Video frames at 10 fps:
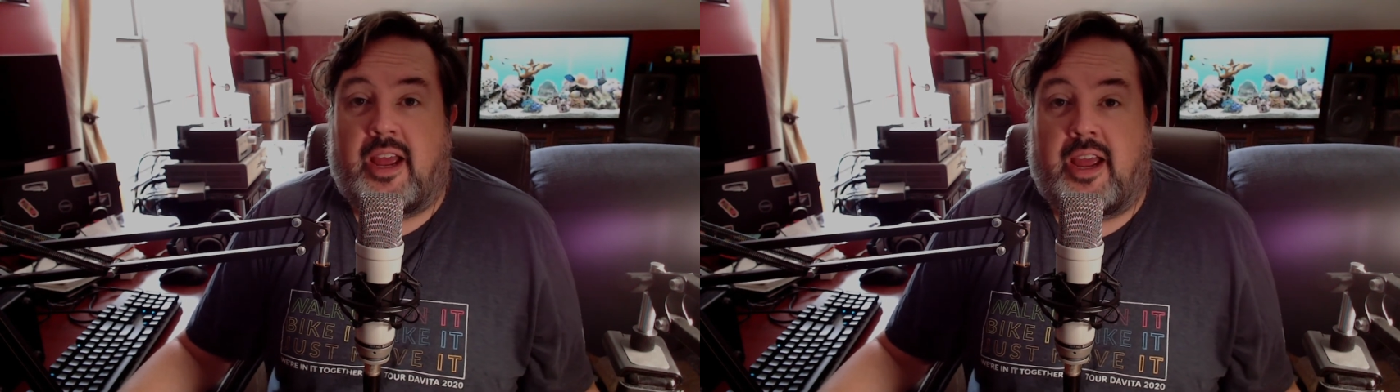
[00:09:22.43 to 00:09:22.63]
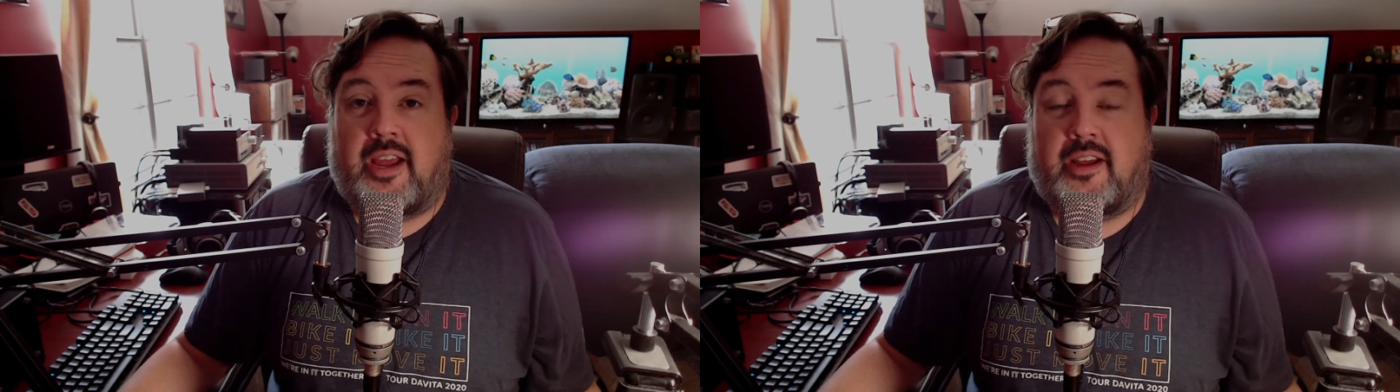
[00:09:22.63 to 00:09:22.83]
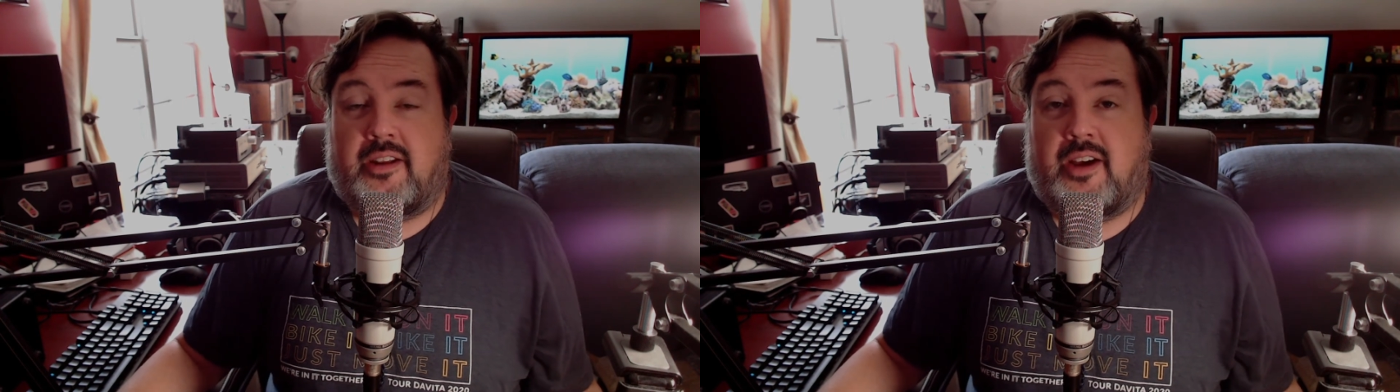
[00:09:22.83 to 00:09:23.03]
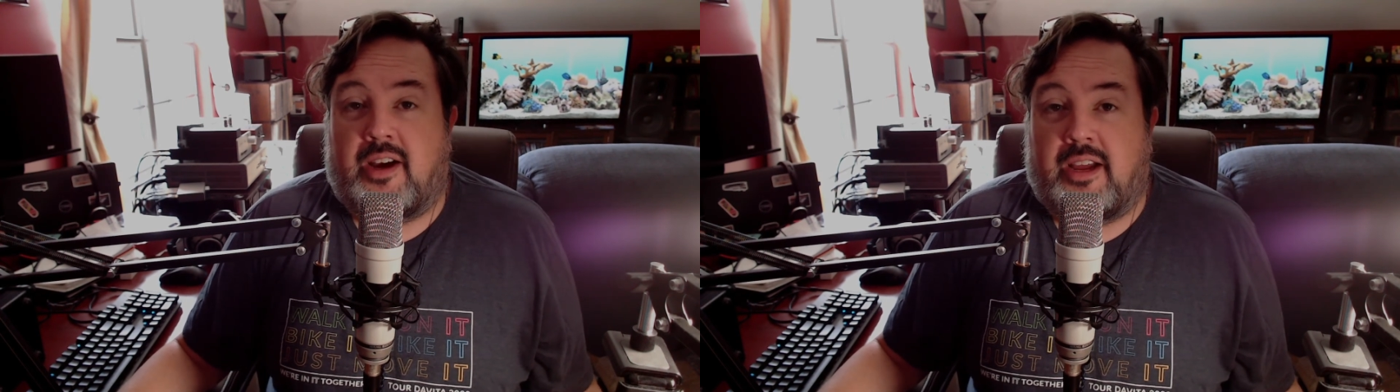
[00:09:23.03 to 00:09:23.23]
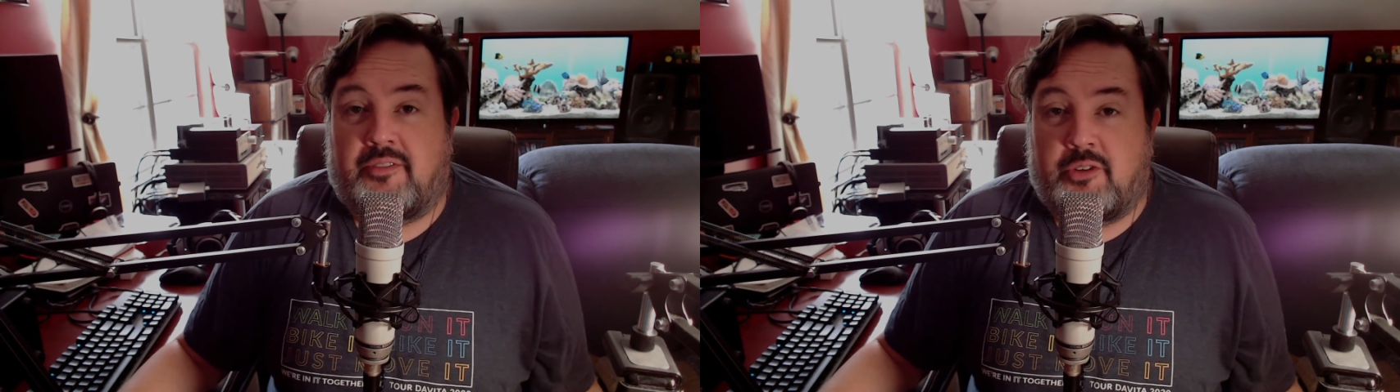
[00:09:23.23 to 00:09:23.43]
And
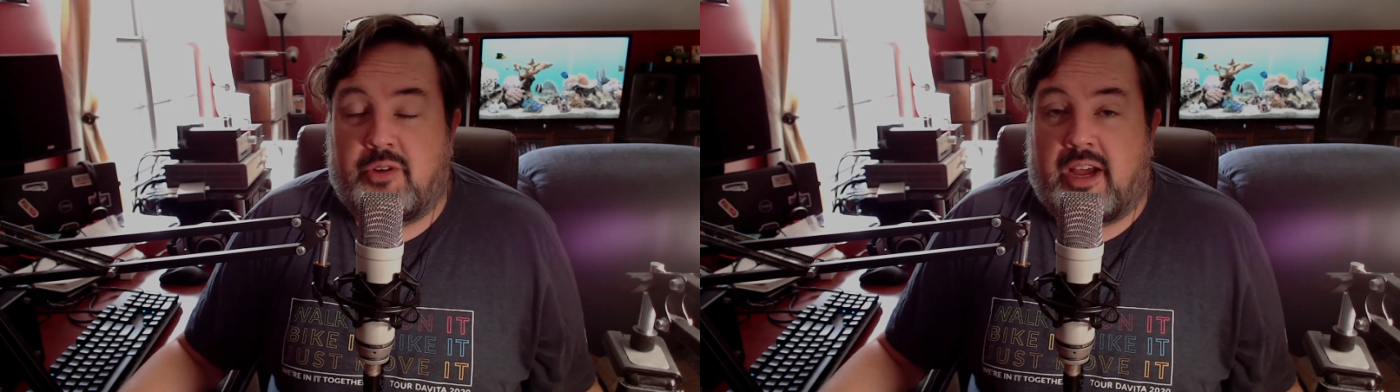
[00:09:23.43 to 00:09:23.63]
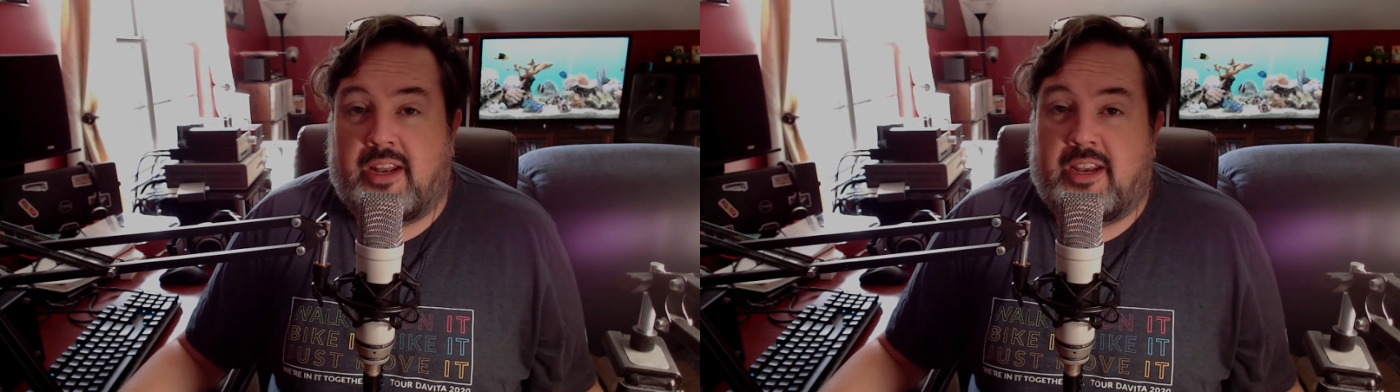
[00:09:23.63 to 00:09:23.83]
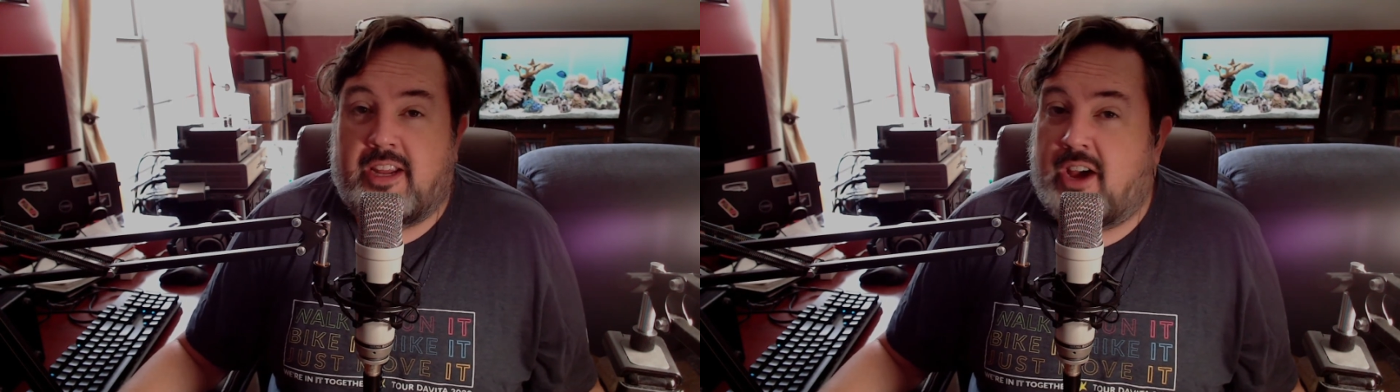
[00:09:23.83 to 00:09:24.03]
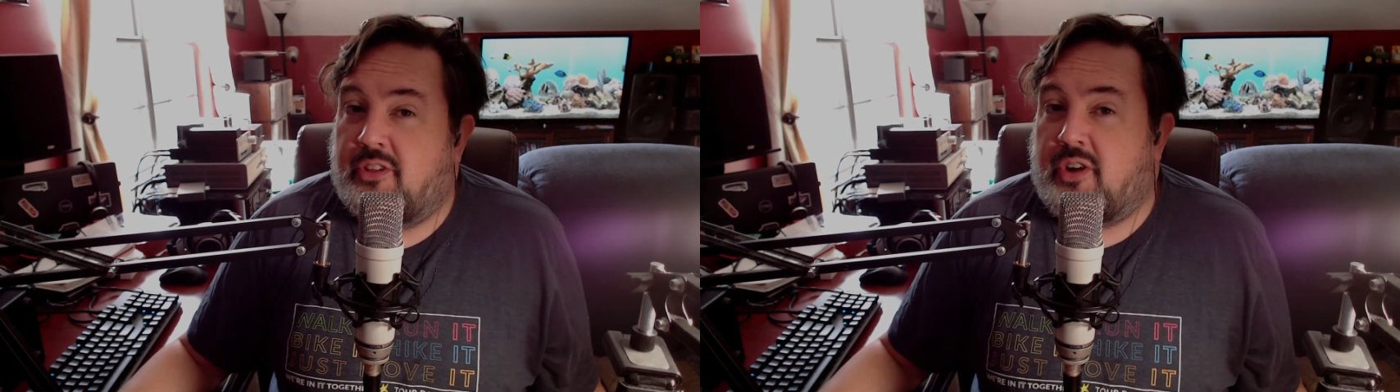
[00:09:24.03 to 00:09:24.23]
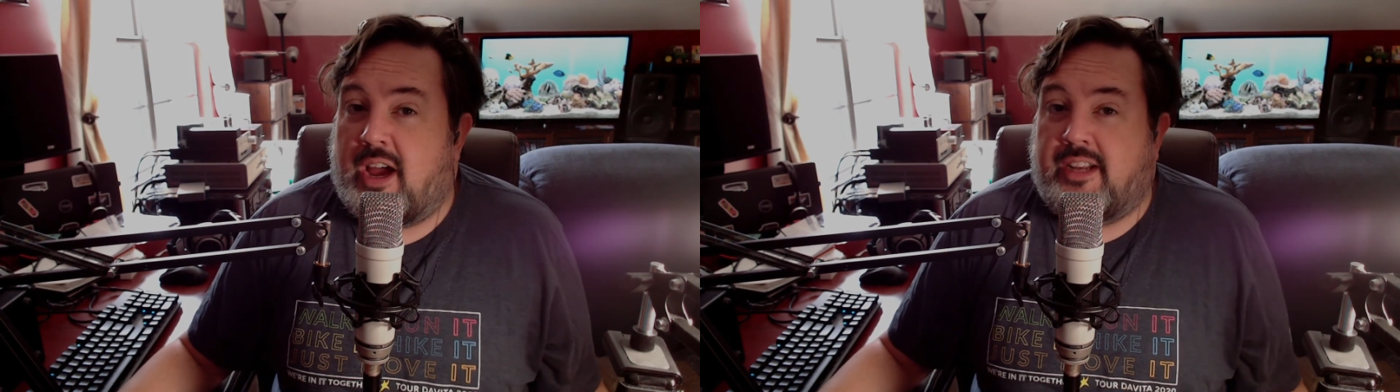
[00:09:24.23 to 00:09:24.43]
if you got any
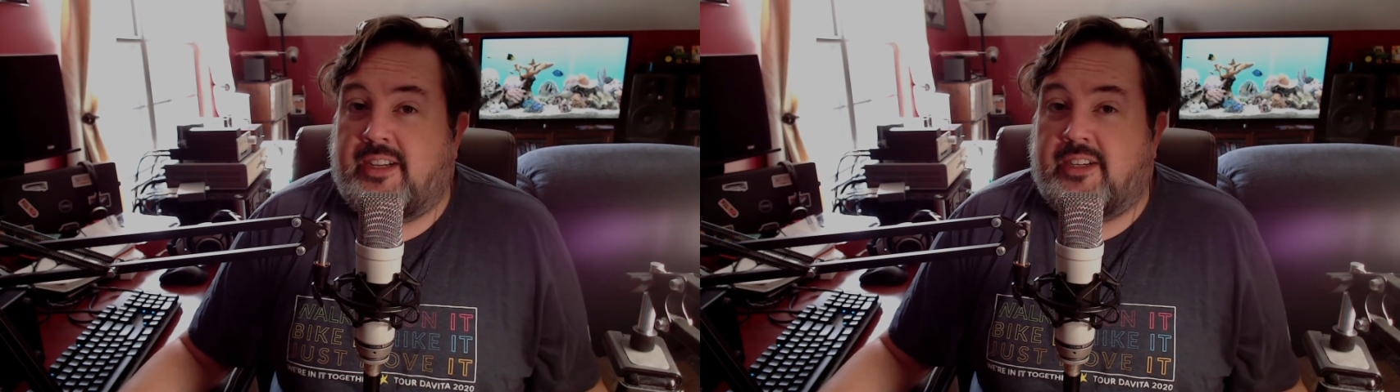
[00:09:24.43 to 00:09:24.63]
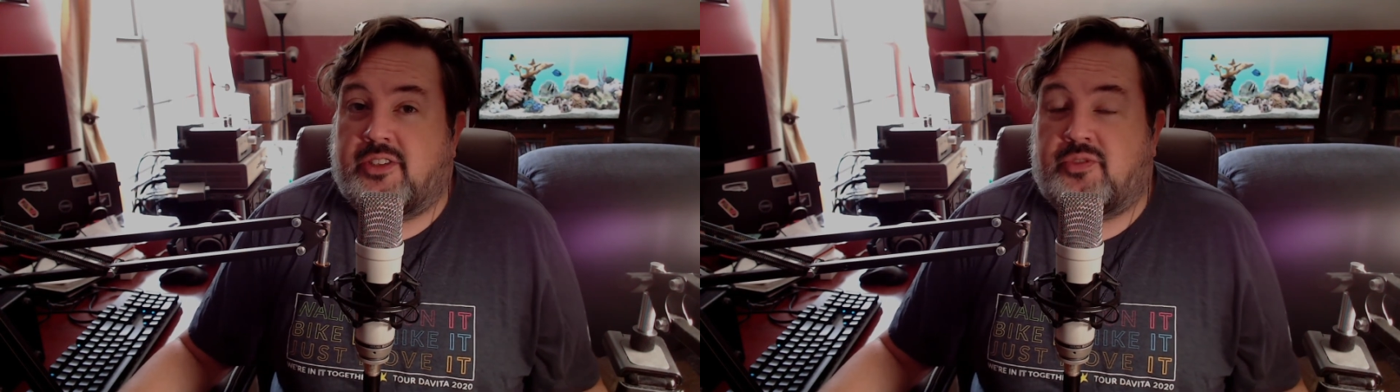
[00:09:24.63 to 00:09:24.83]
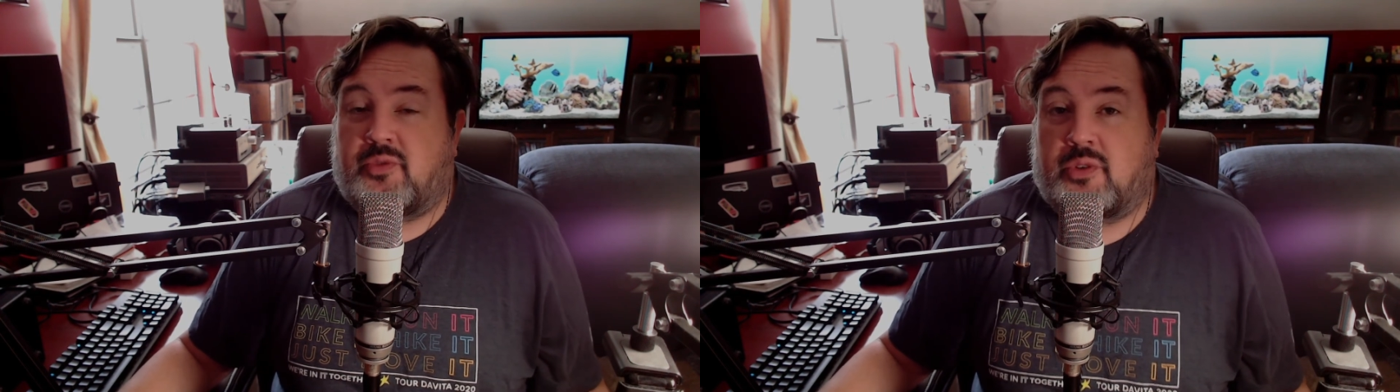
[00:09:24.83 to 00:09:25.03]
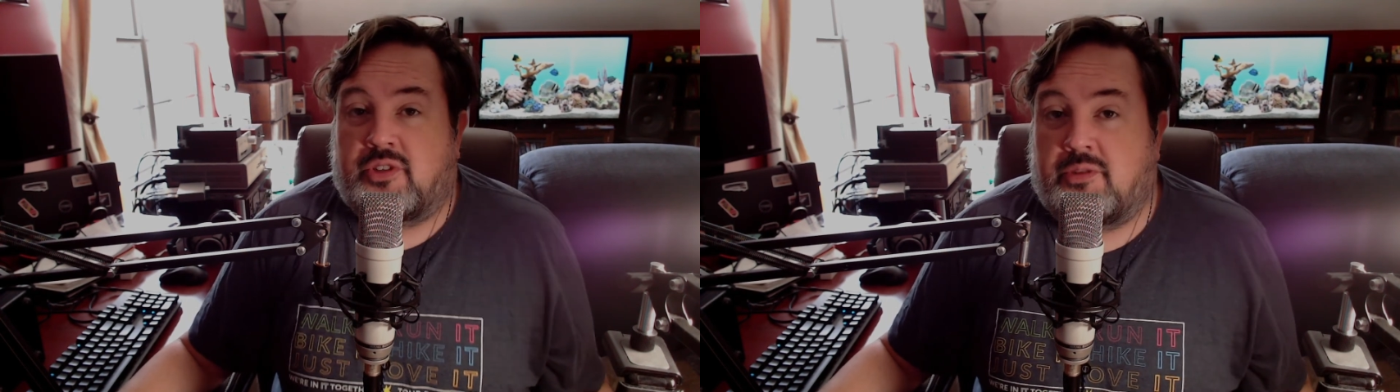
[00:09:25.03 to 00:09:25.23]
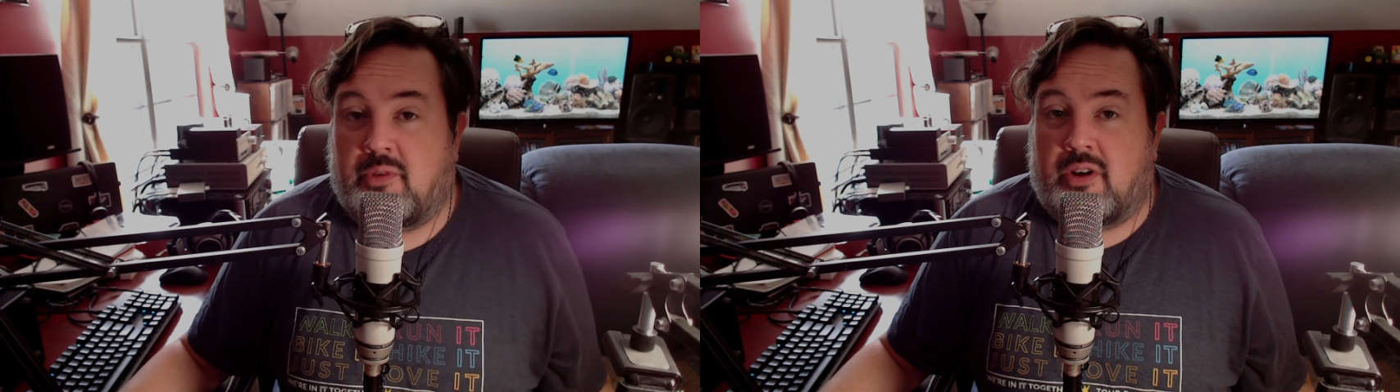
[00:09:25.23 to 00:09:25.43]
other ideas for
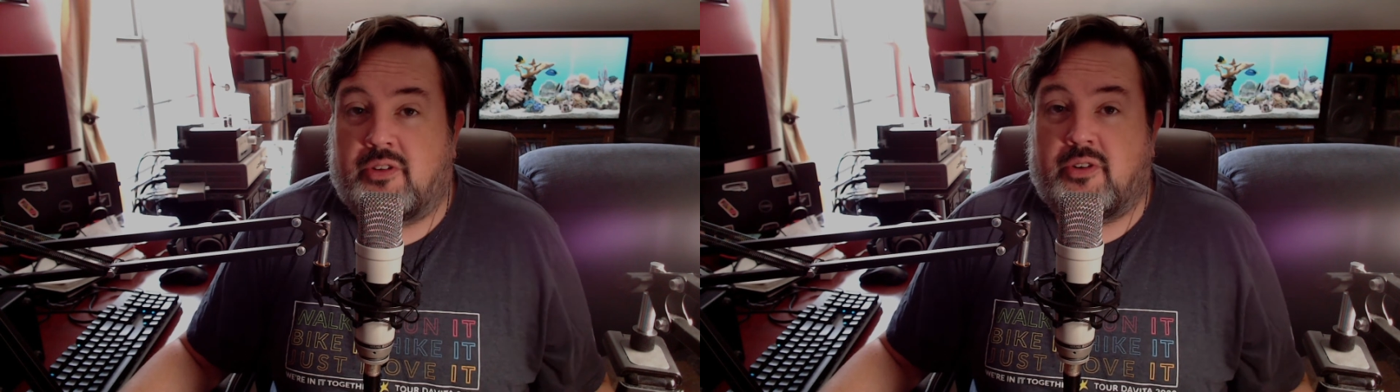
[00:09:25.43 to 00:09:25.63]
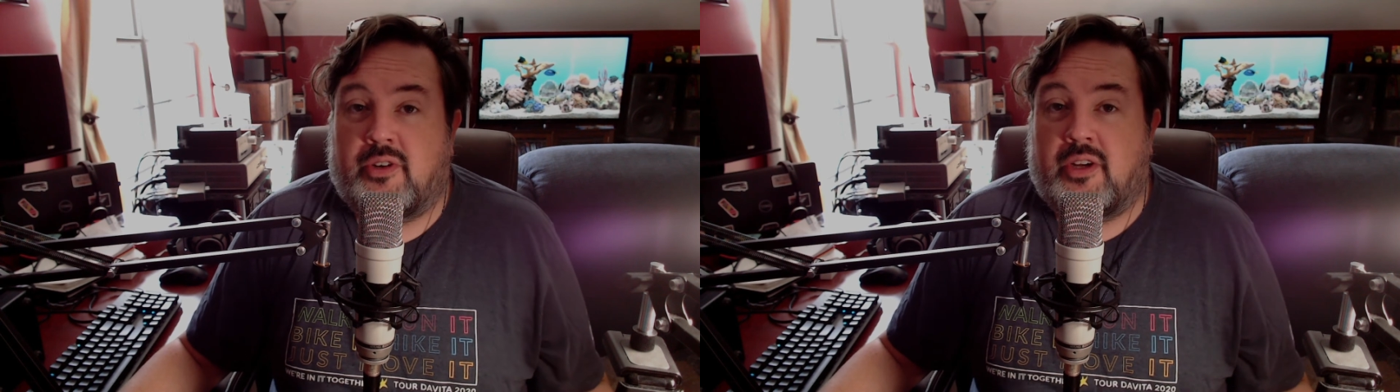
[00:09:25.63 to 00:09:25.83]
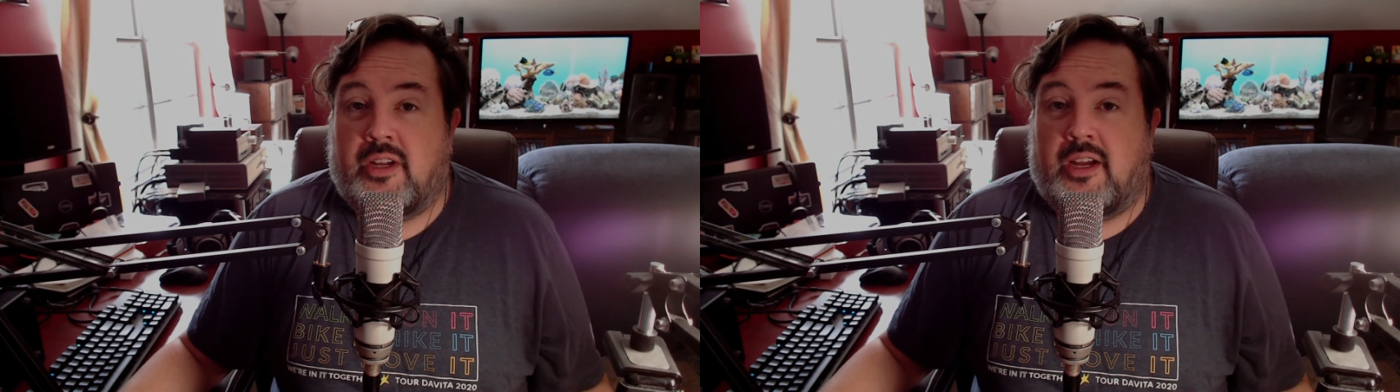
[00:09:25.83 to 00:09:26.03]
some other